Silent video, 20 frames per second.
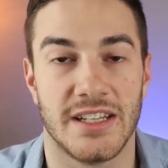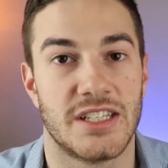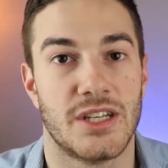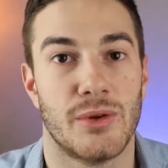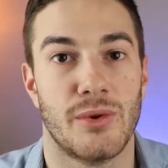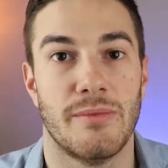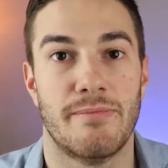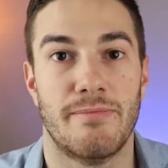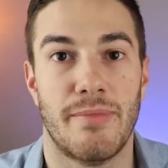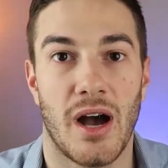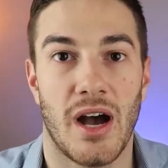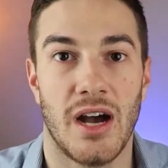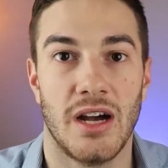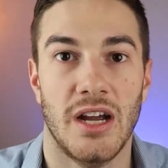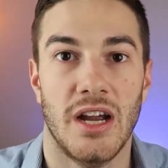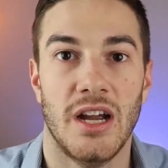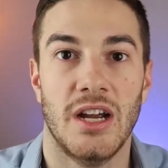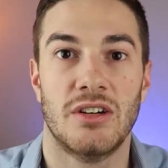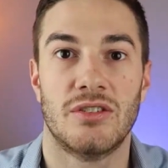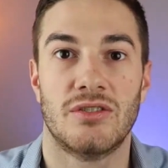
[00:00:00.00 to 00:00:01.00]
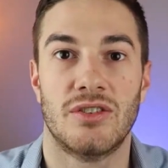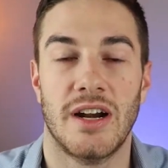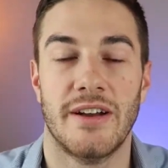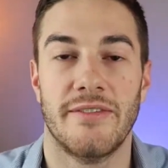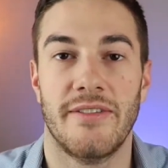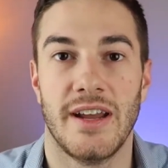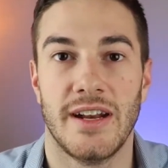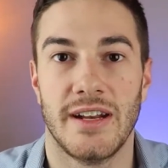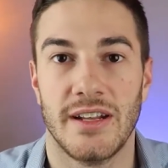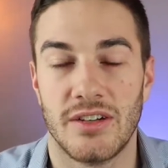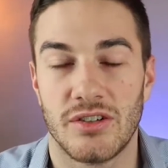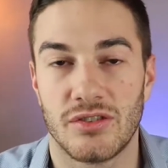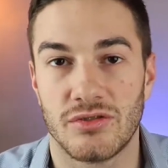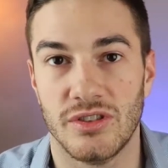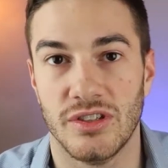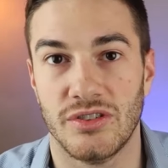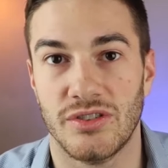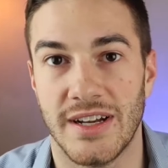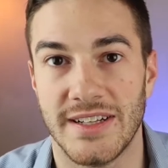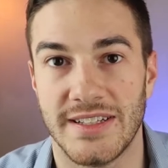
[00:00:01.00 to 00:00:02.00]
So we bought, renovated,
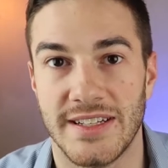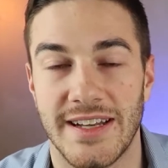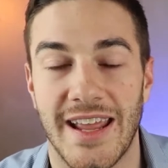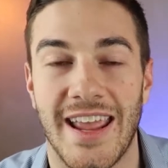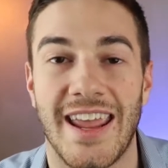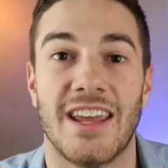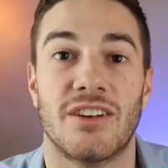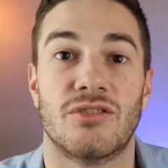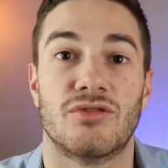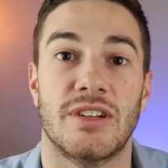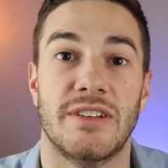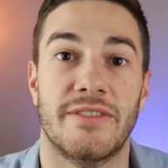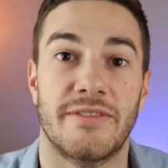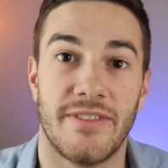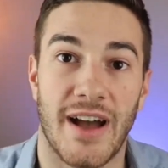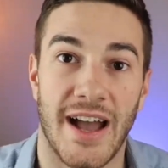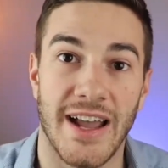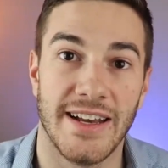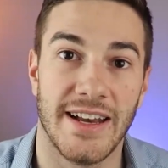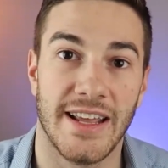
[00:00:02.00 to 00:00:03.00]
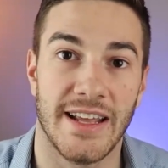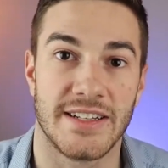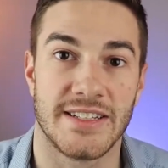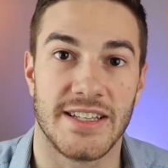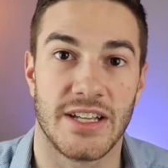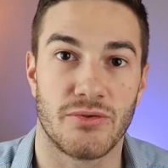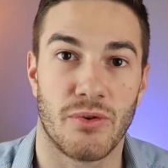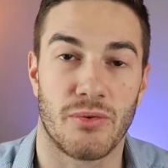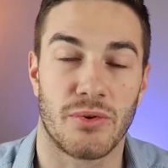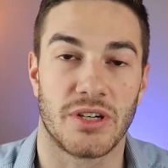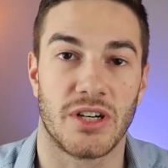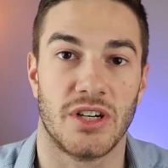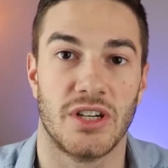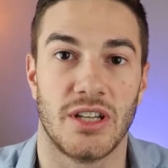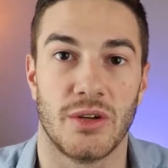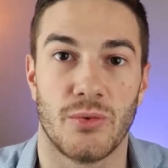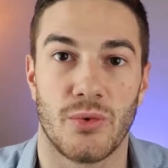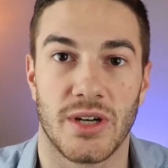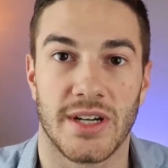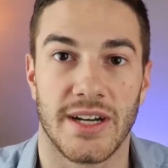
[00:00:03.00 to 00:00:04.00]
re-rented, and refinanced. That's what we're
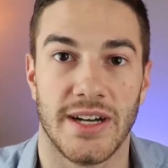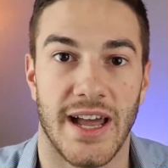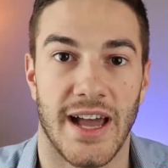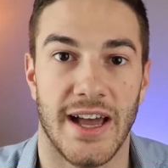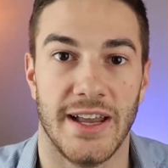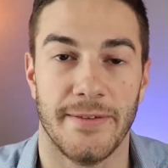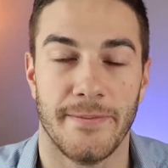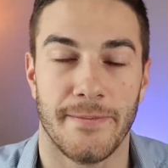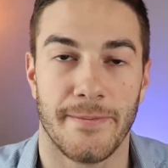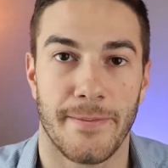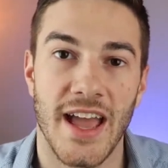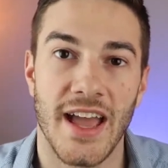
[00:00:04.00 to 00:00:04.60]
currently working on.